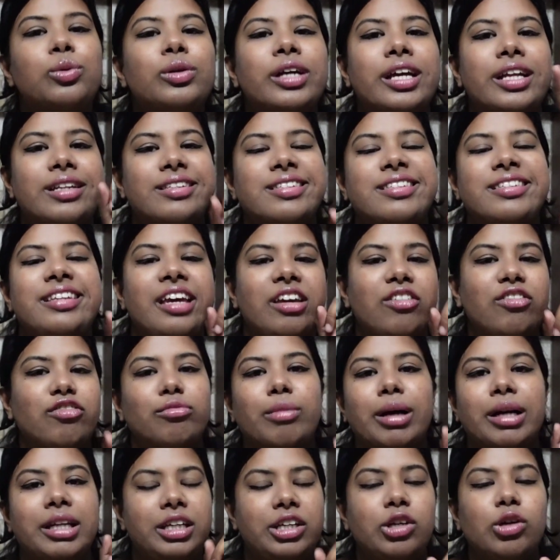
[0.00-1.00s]
can save
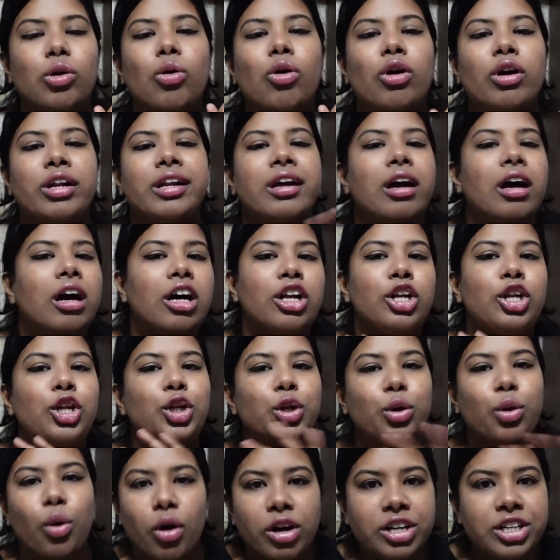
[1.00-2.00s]
money on a
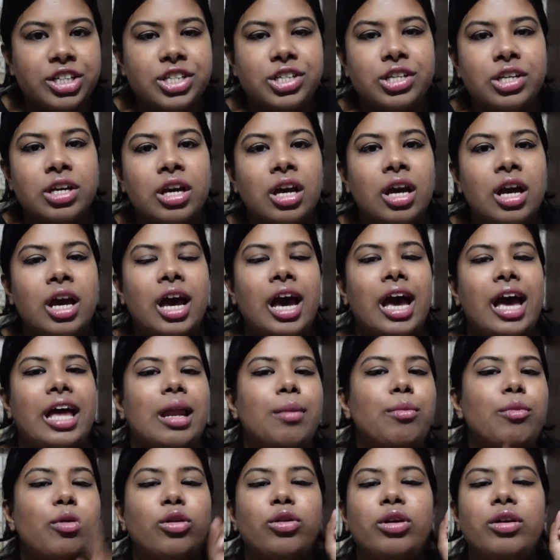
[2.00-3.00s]
lot, and
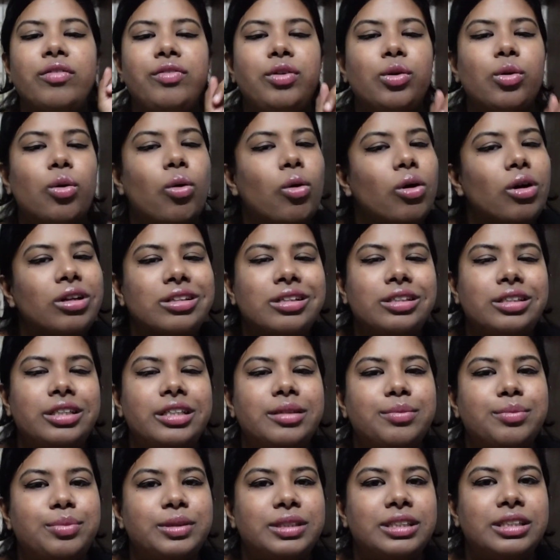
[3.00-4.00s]
I'm going to give you all the
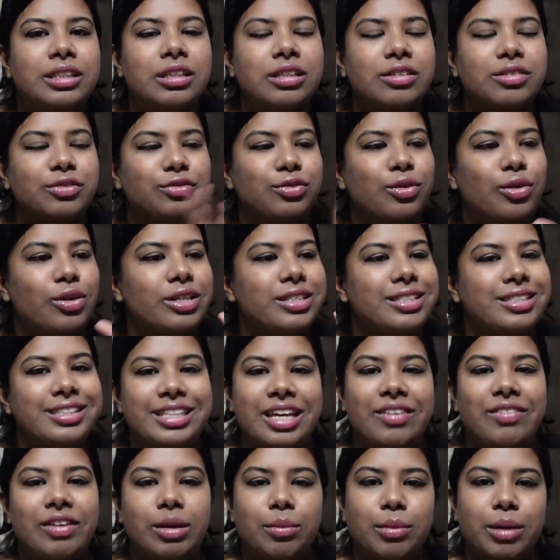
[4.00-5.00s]
tips for
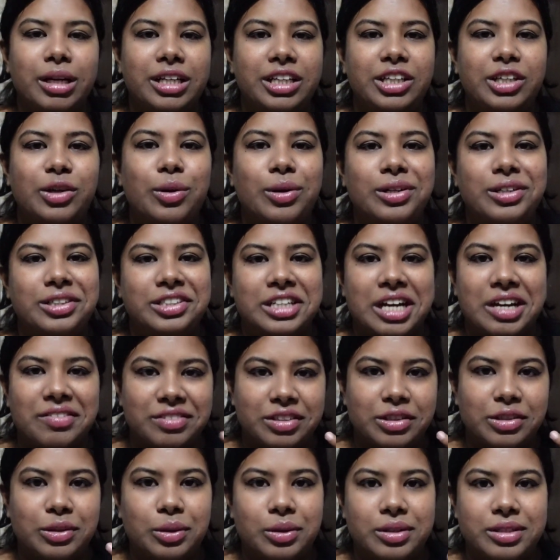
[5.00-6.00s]
saving money on travel
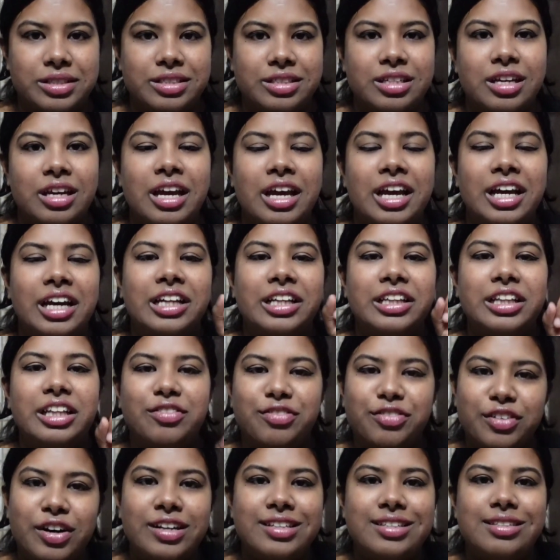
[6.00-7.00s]
cost. The
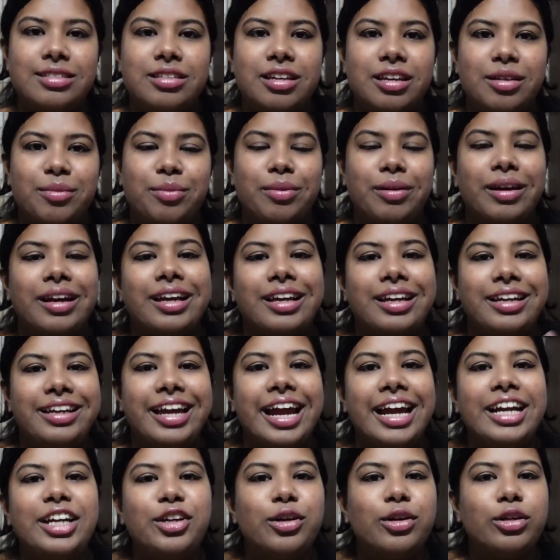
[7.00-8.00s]
first tip:
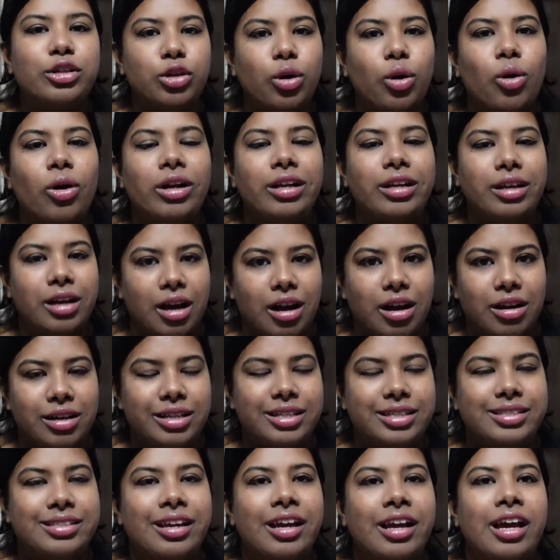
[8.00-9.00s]
get your NOL
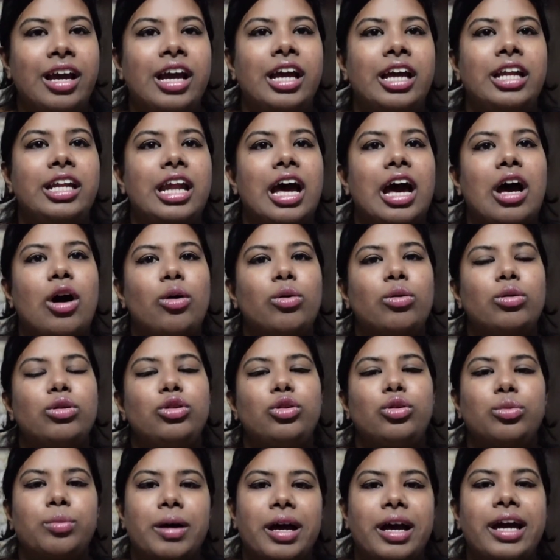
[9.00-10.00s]
cards. Now
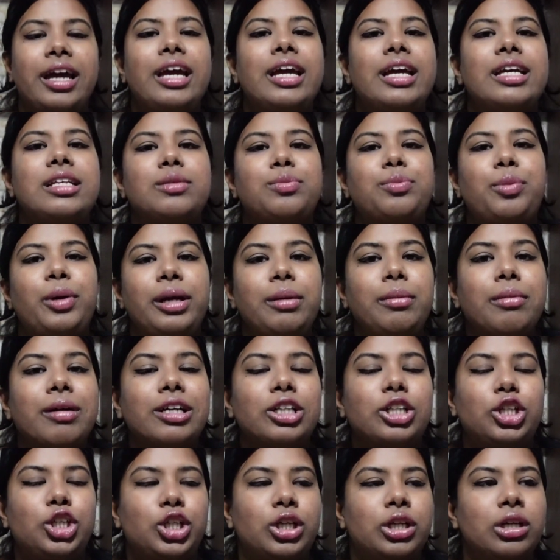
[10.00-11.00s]
Dubai is pretty
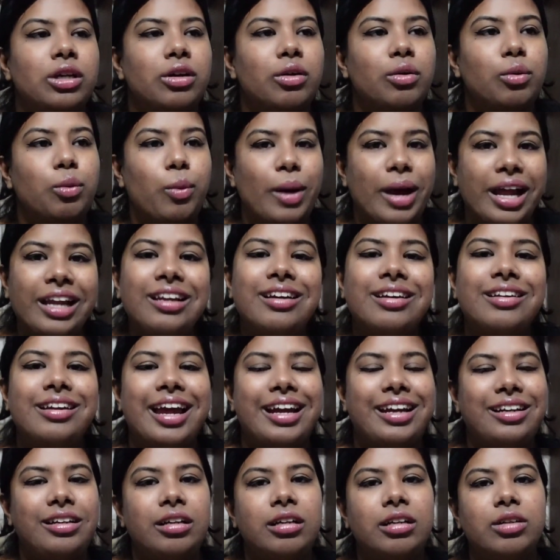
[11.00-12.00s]
much well
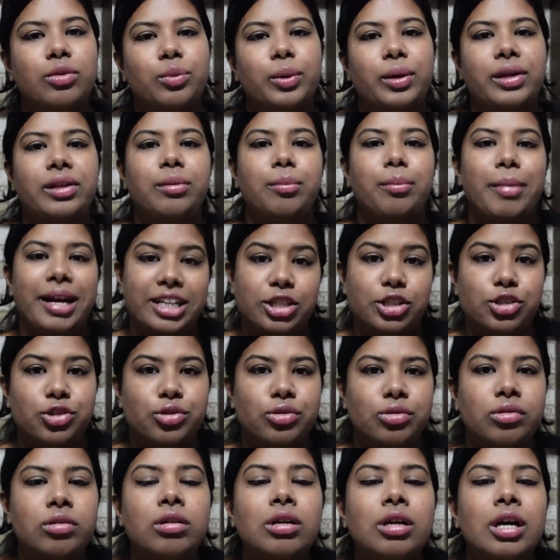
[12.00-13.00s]
connected with
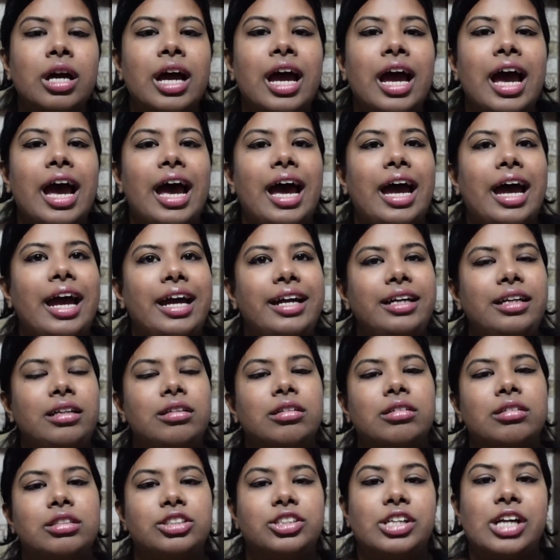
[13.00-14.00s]
metro, and
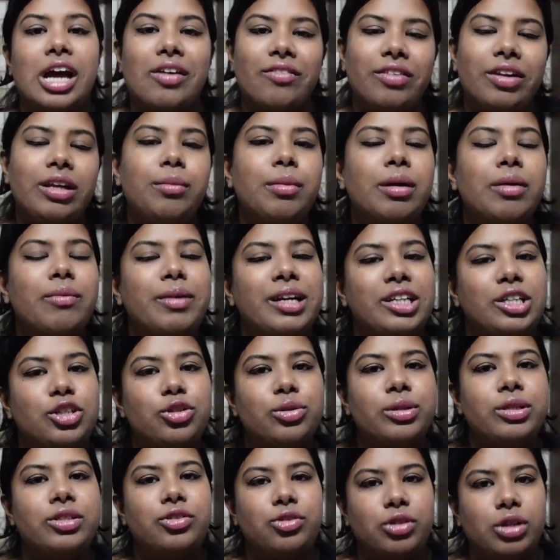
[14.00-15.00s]
traveling by metro
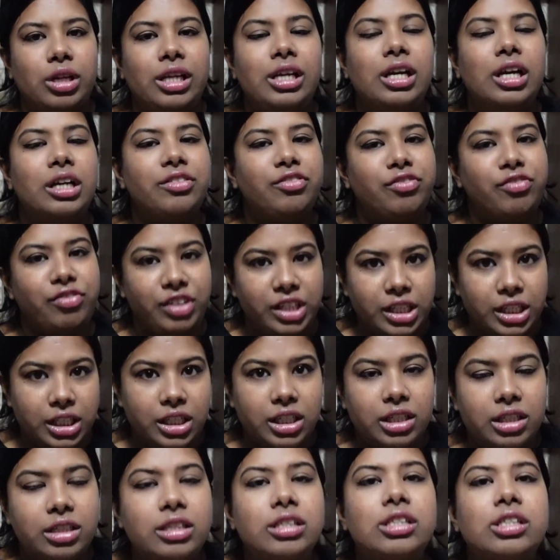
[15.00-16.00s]
is really
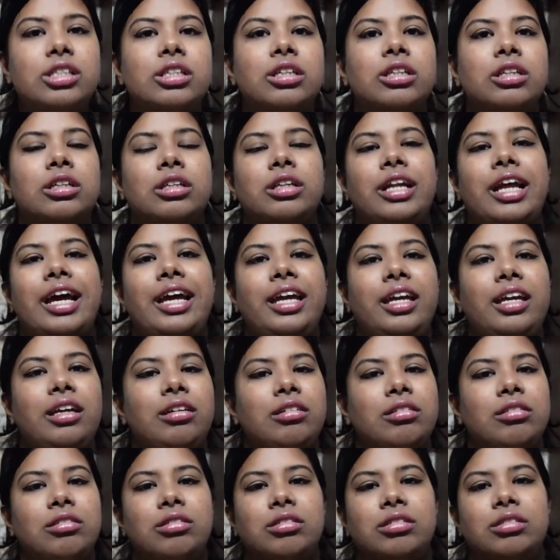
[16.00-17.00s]
convenient. Like
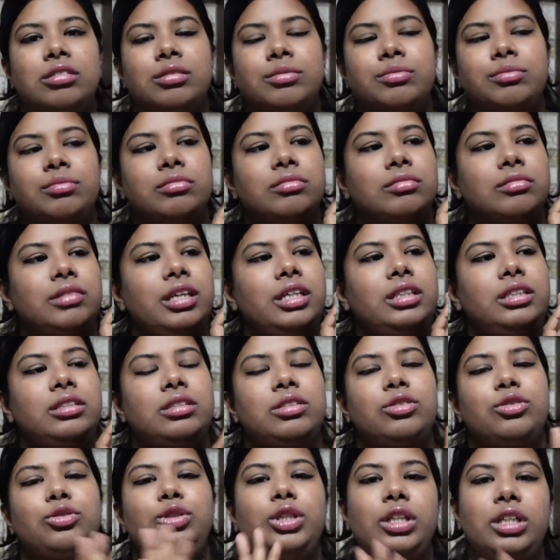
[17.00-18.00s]
it's
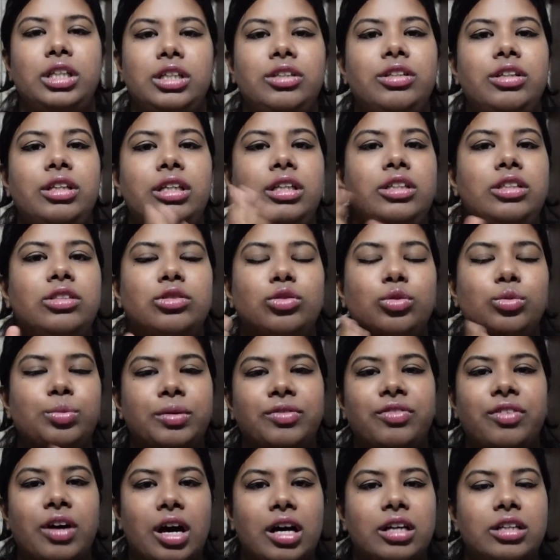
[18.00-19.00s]
really super
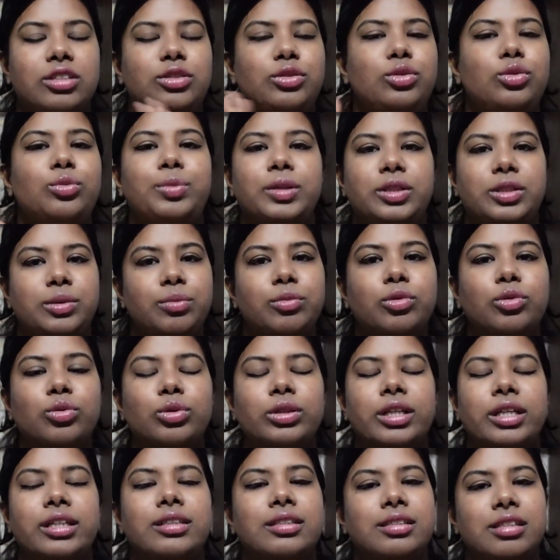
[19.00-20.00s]
fast, super
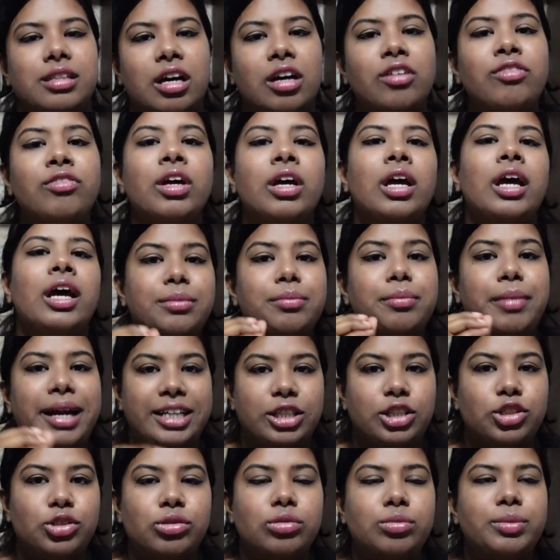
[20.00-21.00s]
smooth and stuff.
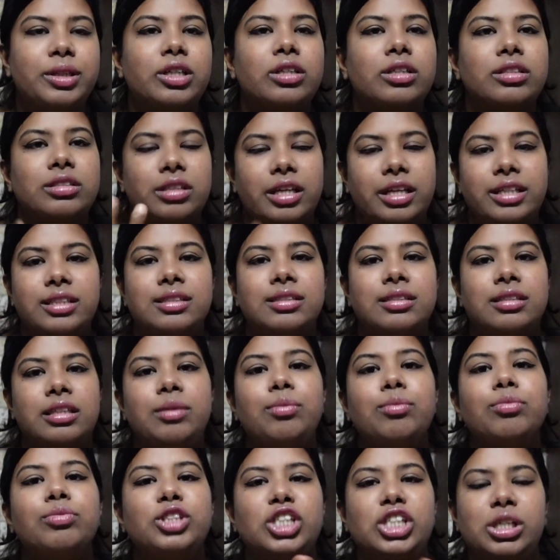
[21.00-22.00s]
Metro, because it's
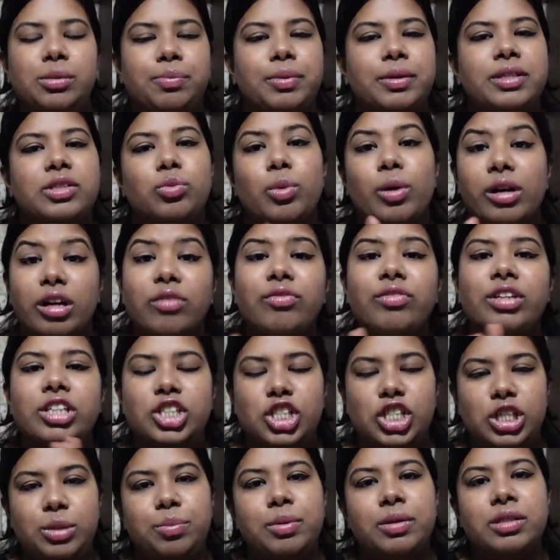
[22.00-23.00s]
the cheapest, one of the
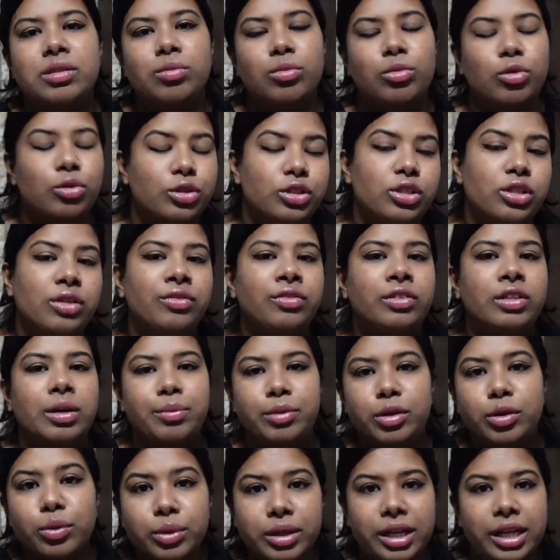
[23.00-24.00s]
cheapest modes of
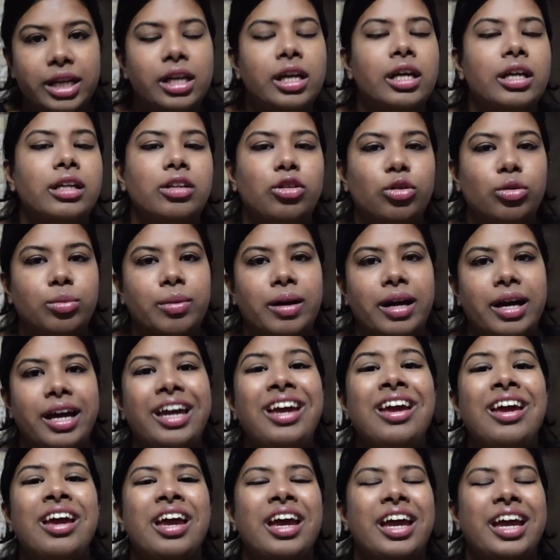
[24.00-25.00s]
commuting in
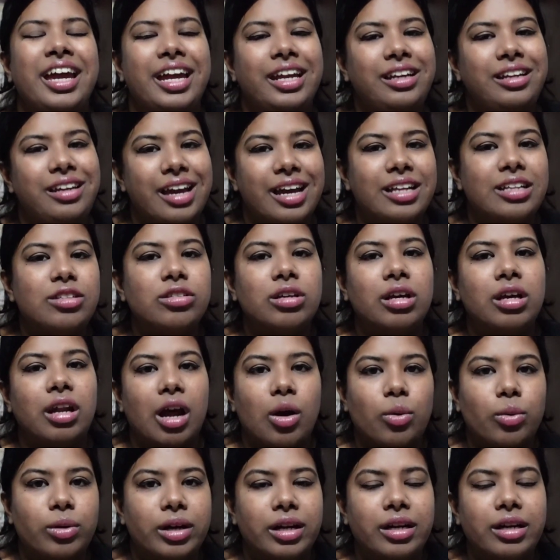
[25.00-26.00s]
Dubai. It gets
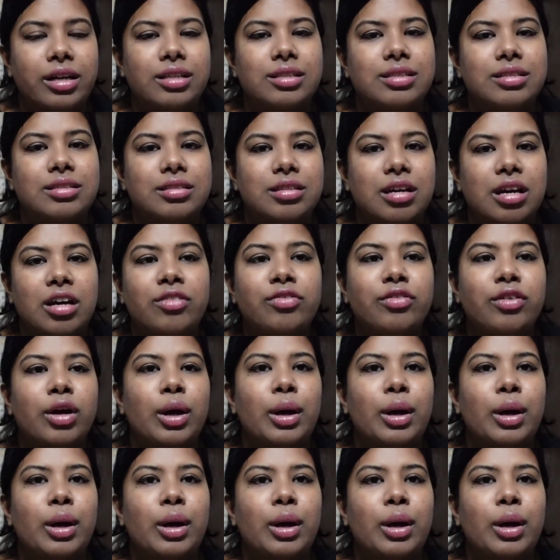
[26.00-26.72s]
crowded and stuff,